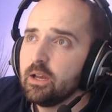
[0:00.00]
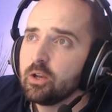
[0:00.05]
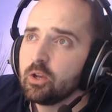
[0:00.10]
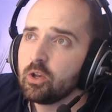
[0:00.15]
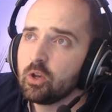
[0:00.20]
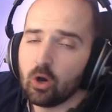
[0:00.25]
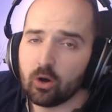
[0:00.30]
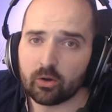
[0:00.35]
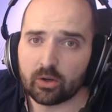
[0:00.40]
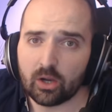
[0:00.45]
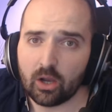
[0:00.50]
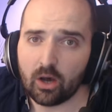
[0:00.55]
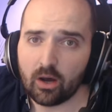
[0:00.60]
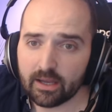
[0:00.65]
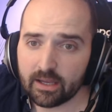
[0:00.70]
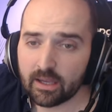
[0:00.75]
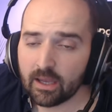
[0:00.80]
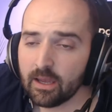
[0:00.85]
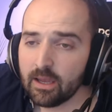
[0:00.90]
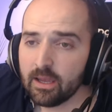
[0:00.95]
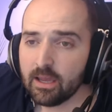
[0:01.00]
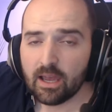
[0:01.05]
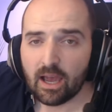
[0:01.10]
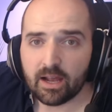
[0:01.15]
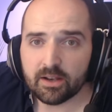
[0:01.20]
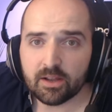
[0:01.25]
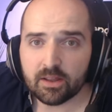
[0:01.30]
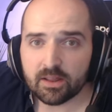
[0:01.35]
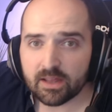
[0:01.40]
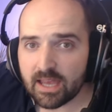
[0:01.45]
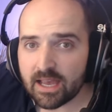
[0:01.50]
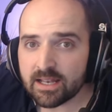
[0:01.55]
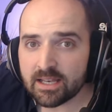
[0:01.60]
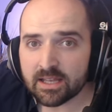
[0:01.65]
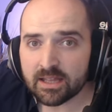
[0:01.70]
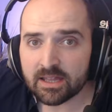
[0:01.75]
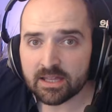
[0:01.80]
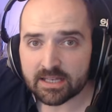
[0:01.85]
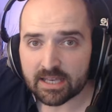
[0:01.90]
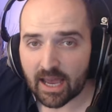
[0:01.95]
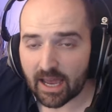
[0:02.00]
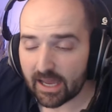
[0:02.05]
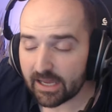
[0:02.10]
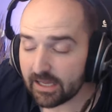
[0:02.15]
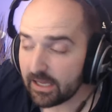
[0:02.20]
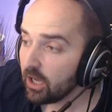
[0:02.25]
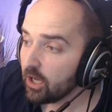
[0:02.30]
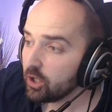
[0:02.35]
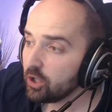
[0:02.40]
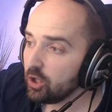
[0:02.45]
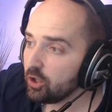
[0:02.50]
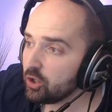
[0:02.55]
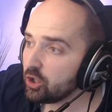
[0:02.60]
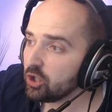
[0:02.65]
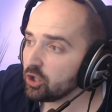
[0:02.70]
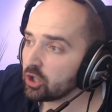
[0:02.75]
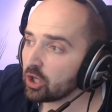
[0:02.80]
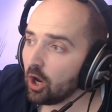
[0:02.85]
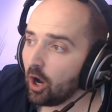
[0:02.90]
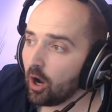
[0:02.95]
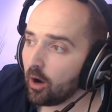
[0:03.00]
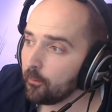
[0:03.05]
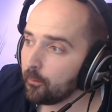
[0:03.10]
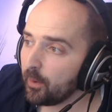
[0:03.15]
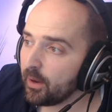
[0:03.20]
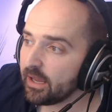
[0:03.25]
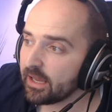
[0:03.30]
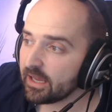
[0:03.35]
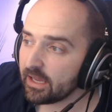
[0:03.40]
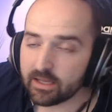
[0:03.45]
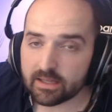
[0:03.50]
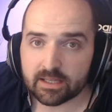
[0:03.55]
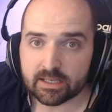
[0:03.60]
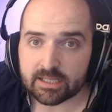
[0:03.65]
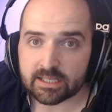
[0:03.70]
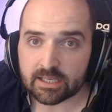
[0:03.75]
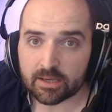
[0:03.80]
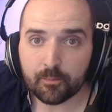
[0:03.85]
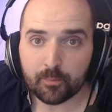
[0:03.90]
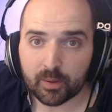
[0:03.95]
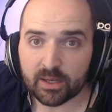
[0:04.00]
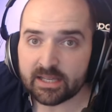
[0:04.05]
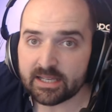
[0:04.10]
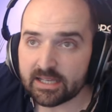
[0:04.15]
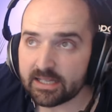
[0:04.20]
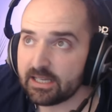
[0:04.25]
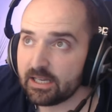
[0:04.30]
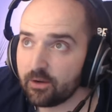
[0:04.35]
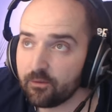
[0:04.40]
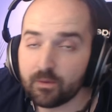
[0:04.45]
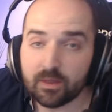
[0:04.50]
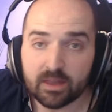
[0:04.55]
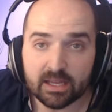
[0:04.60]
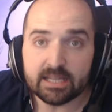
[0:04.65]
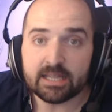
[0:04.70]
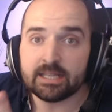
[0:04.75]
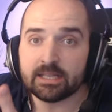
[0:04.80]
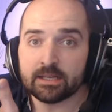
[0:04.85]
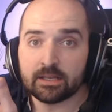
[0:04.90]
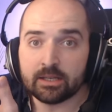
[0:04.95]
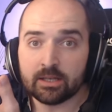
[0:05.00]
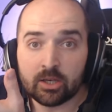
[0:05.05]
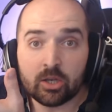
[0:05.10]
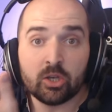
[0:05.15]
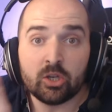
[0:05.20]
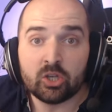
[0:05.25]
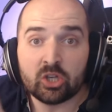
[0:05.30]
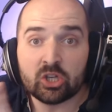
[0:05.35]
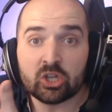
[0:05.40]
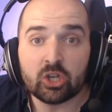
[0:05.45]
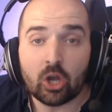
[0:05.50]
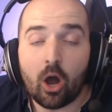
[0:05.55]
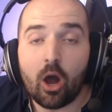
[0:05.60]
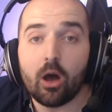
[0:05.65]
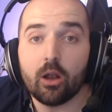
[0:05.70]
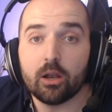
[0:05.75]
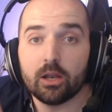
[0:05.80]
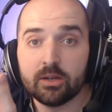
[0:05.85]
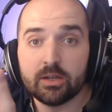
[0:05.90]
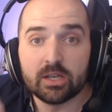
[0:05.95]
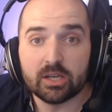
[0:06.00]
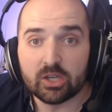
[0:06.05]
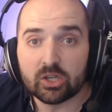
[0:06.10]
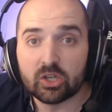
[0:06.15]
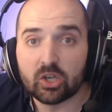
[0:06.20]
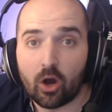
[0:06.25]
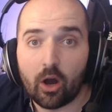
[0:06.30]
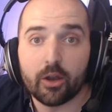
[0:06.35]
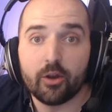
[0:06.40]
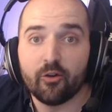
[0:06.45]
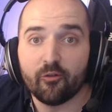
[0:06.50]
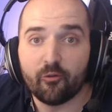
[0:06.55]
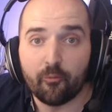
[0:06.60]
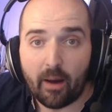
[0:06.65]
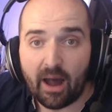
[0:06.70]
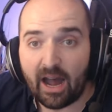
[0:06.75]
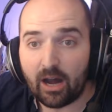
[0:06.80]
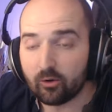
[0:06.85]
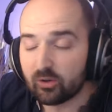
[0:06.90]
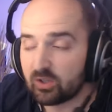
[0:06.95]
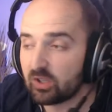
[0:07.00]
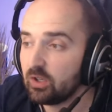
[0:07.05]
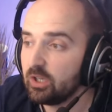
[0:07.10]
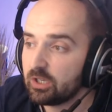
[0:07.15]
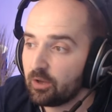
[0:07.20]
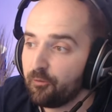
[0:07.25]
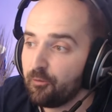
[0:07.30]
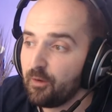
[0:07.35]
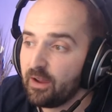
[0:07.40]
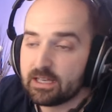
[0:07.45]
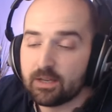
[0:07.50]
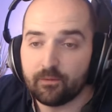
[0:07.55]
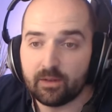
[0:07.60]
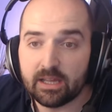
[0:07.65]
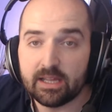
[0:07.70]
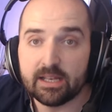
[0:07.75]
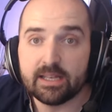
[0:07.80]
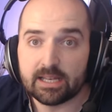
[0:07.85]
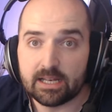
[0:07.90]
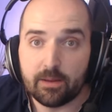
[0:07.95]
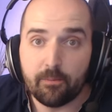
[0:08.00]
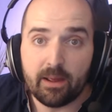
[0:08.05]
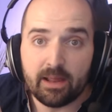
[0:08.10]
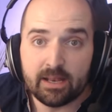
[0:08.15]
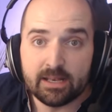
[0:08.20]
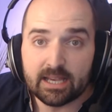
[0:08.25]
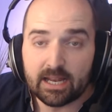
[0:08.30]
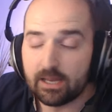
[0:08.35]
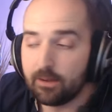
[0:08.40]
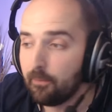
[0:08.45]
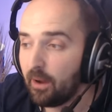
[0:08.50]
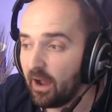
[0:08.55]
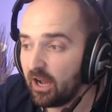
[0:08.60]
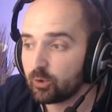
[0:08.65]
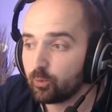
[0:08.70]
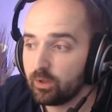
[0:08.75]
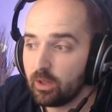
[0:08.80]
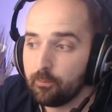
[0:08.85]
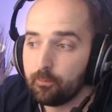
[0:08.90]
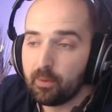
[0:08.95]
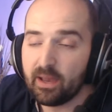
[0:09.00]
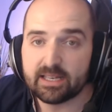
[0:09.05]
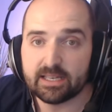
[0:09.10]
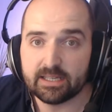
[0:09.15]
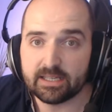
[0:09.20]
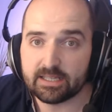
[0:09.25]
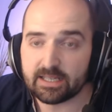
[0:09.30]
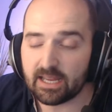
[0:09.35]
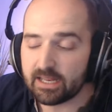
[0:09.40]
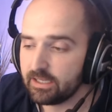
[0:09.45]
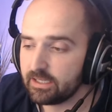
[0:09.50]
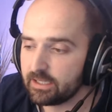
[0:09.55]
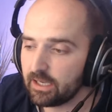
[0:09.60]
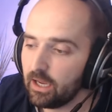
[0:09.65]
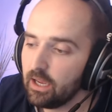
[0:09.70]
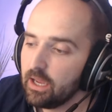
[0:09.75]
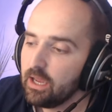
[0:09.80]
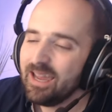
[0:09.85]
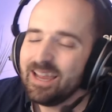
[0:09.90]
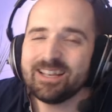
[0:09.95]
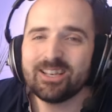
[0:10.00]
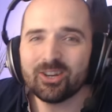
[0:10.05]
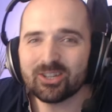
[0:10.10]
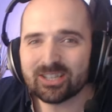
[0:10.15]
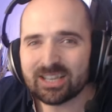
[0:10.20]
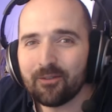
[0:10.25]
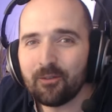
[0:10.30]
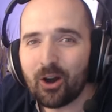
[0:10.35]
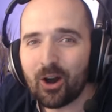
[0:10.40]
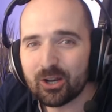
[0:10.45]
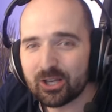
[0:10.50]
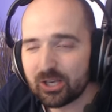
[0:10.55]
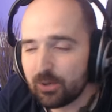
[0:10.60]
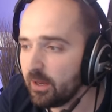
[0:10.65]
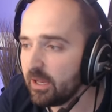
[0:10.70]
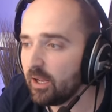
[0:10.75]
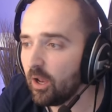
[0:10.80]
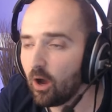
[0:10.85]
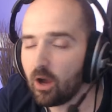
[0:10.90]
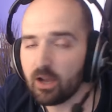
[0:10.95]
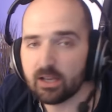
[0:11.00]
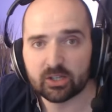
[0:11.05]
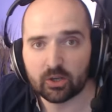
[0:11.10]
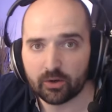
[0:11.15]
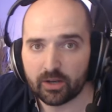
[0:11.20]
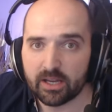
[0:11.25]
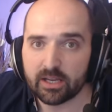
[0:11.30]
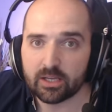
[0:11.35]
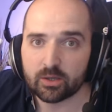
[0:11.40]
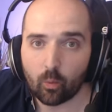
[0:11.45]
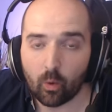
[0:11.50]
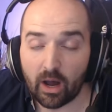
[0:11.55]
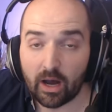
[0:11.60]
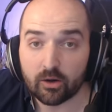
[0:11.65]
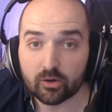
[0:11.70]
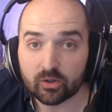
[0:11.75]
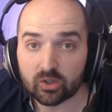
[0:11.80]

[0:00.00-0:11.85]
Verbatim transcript: godlike. And at the end of the day, you just can't beat the simplicity of this style and design of mouse that's effectively IntelliMouse with a better sensor. It does have RGB lights on it as well,